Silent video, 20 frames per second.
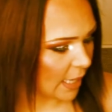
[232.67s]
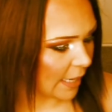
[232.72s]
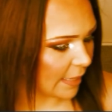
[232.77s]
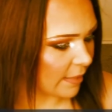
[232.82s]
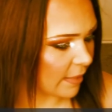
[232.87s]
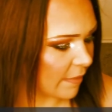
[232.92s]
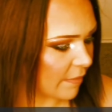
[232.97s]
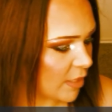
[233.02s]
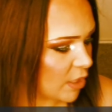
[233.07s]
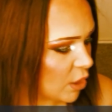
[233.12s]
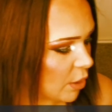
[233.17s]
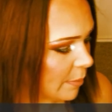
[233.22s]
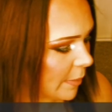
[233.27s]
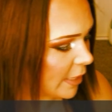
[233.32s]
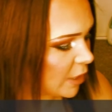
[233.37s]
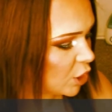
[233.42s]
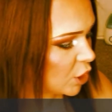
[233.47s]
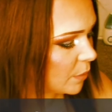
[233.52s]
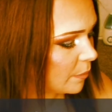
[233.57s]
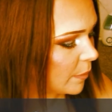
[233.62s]
I love it so
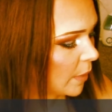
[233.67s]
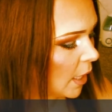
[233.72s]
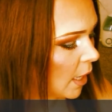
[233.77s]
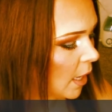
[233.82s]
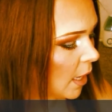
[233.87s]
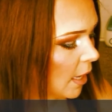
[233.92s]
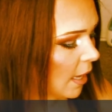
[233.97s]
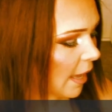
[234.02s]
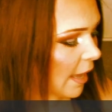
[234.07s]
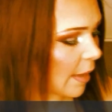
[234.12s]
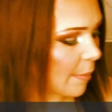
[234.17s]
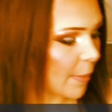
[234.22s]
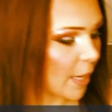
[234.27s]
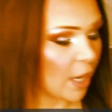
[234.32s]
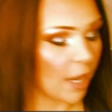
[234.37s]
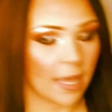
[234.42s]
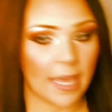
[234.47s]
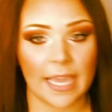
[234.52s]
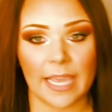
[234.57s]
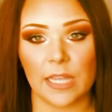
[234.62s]
much. I
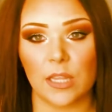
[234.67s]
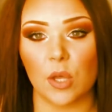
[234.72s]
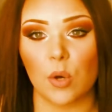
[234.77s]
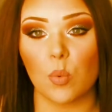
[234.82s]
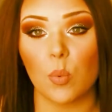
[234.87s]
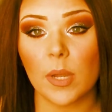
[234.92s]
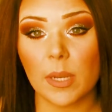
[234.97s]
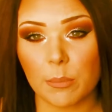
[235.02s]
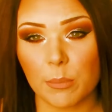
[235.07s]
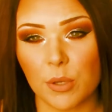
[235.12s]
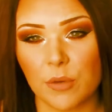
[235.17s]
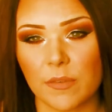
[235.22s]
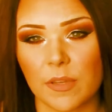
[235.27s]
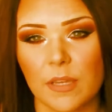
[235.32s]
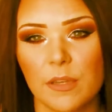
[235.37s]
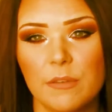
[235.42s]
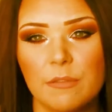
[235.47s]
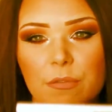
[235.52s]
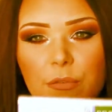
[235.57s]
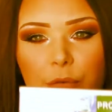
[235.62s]
got Halo 1
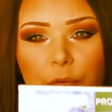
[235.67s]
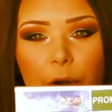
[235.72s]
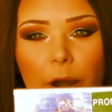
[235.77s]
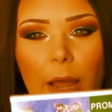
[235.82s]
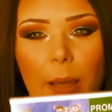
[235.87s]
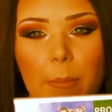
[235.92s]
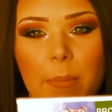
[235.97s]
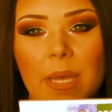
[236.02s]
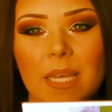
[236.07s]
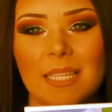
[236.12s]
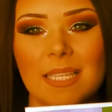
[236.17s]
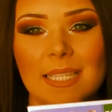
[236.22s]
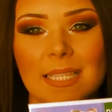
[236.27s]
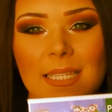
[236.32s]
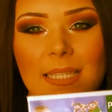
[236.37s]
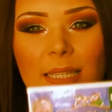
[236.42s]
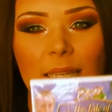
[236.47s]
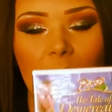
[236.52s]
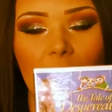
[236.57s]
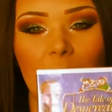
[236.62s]
movie from
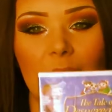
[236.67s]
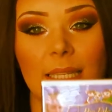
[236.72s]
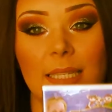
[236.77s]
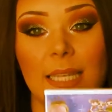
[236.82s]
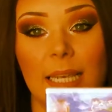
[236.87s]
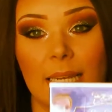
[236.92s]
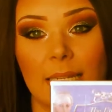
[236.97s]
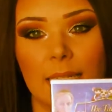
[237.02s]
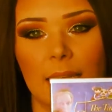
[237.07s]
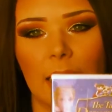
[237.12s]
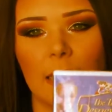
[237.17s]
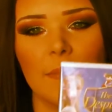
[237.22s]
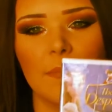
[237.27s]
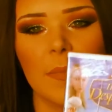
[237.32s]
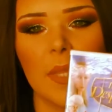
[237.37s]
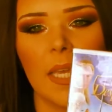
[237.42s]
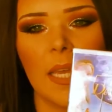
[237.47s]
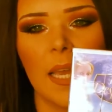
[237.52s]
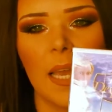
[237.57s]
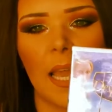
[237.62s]
Santa,
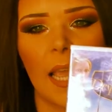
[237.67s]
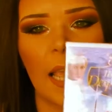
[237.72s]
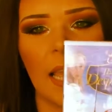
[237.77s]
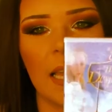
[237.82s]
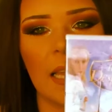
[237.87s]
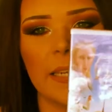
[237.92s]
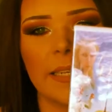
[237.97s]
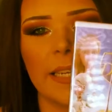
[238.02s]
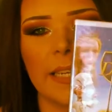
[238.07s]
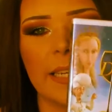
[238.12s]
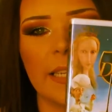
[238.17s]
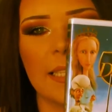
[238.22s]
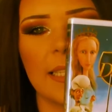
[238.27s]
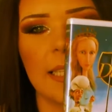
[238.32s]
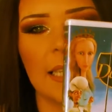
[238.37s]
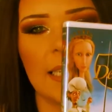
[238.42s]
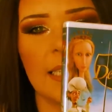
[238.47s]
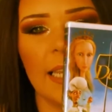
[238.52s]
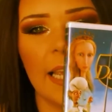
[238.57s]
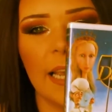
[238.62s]
and it is
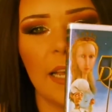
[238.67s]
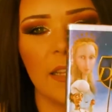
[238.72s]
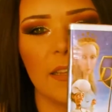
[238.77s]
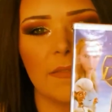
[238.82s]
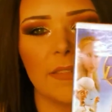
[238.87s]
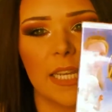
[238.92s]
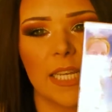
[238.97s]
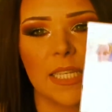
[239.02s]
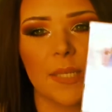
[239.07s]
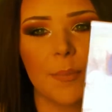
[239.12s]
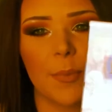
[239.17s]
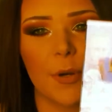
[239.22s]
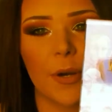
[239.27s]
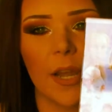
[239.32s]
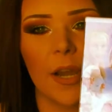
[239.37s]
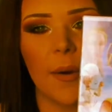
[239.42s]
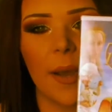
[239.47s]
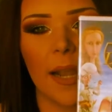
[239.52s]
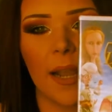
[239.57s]
The Tale of Despero.